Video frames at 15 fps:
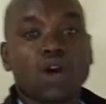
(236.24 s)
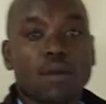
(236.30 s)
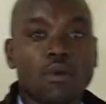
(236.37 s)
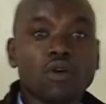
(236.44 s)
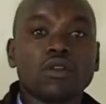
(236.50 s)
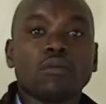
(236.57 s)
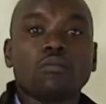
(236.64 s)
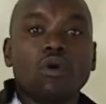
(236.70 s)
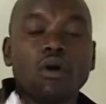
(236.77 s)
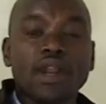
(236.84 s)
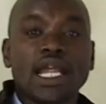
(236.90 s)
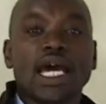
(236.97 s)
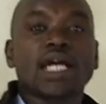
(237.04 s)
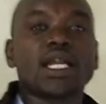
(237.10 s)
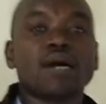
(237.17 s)
talk about block
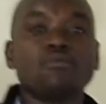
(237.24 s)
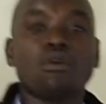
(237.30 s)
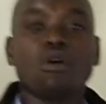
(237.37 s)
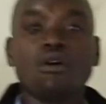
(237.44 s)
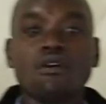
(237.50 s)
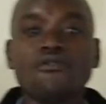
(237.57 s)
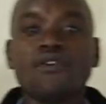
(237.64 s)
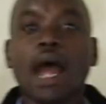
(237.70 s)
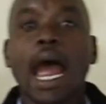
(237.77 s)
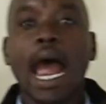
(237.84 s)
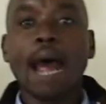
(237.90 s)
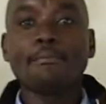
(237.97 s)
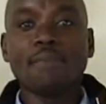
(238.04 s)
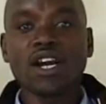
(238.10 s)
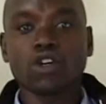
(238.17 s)
diagram of
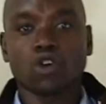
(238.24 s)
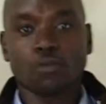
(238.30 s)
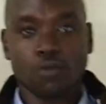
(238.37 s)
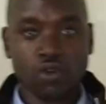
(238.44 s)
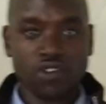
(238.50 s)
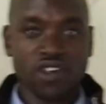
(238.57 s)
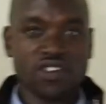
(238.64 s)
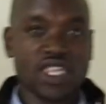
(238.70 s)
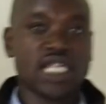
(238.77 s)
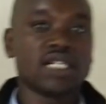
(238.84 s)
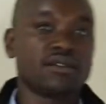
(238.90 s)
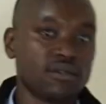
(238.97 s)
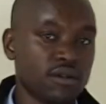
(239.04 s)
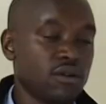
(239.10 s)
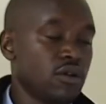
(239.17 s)
a microprocessor.
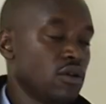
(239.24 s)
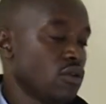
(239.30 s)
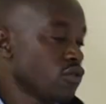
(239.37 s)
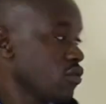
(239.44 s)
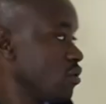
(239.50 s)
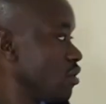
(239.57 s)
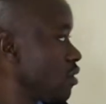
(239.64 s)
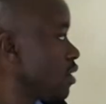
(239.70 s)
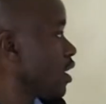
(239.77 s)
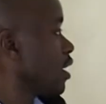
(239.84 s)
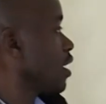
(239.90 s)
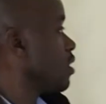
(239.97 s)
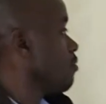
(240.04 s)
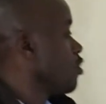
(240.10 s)
So let